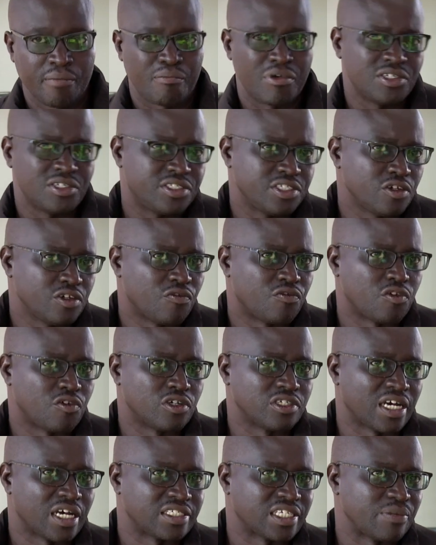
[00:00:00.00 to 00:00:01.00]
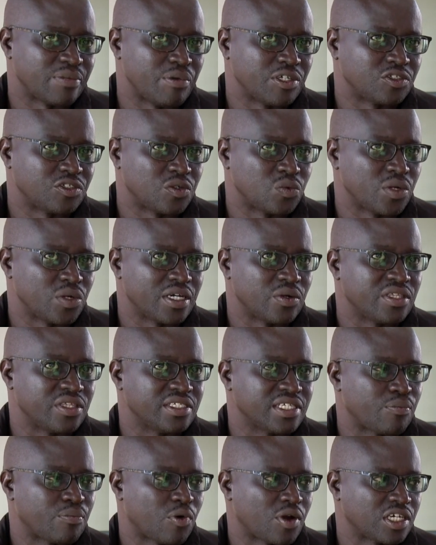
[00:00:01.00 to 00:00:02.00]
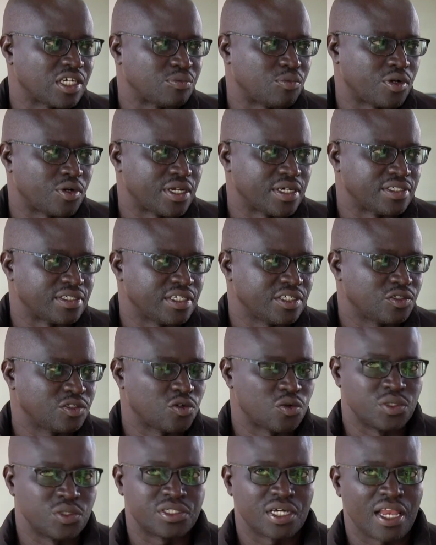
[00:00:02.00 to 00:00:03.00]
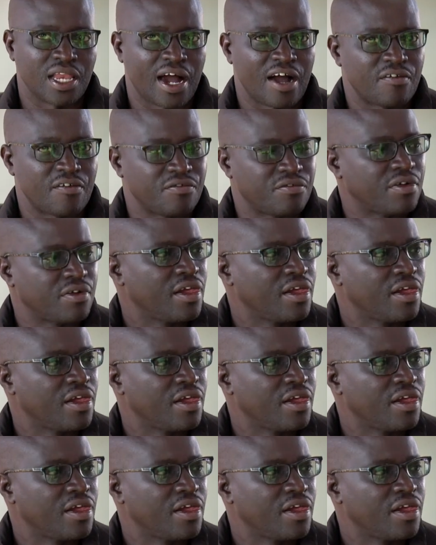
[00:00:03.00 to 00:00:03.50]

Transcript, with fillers: We see, of course, as I mentioned, these are porous borders, so we still have